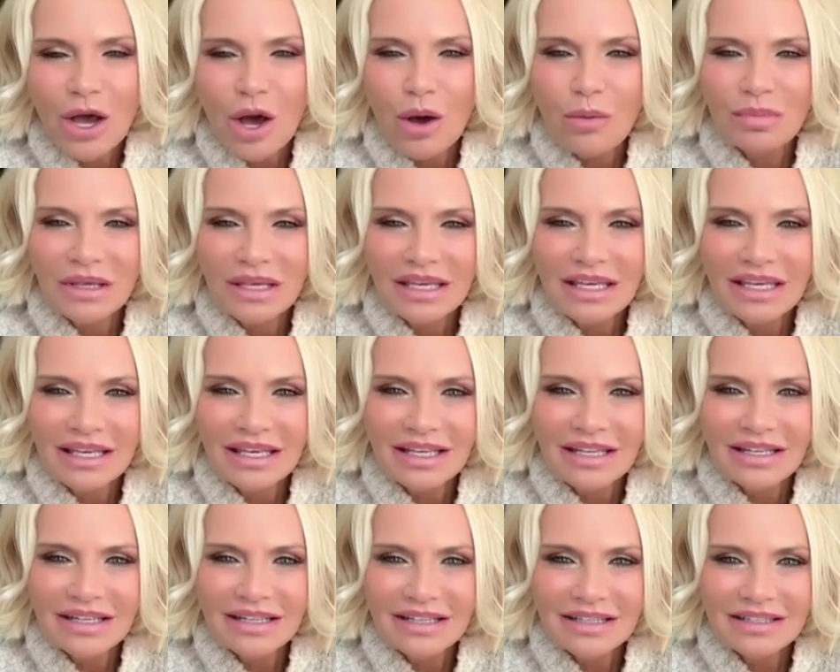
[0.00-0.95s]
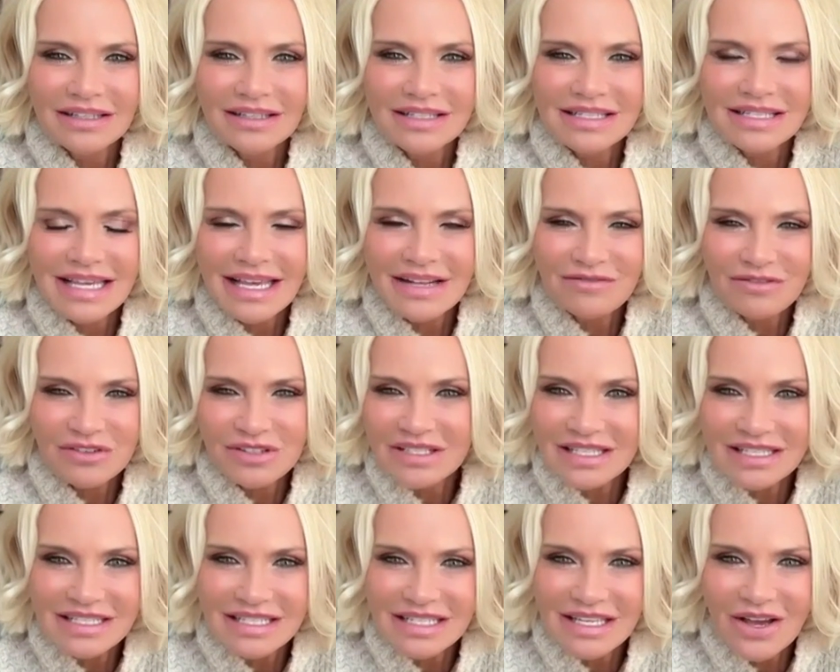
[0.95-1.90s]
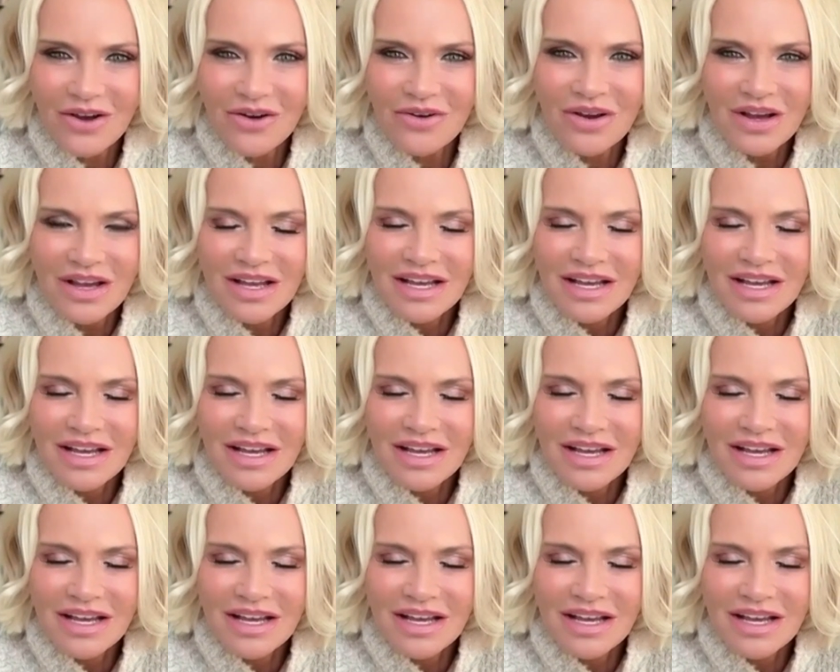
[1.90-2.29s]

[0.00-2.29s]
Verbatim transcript: I'll be in San Francisco.